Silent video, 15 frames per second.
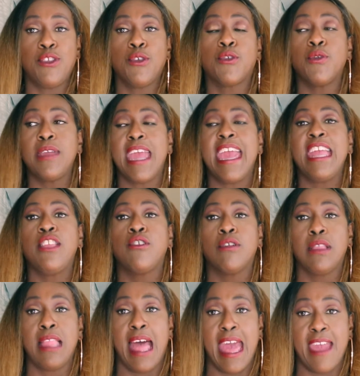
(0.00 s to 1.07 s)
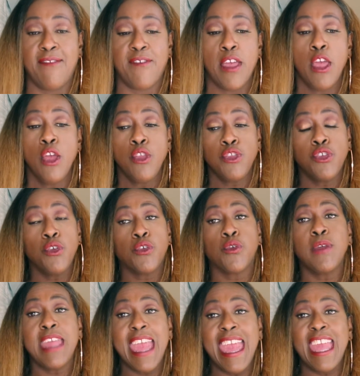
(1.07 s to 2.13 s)
to create your life, to
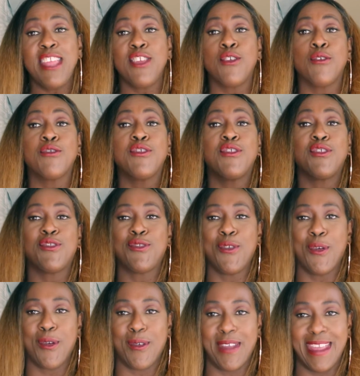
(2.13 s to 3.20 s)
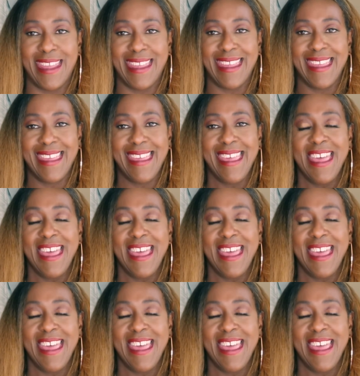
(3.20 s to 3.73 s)
create your story,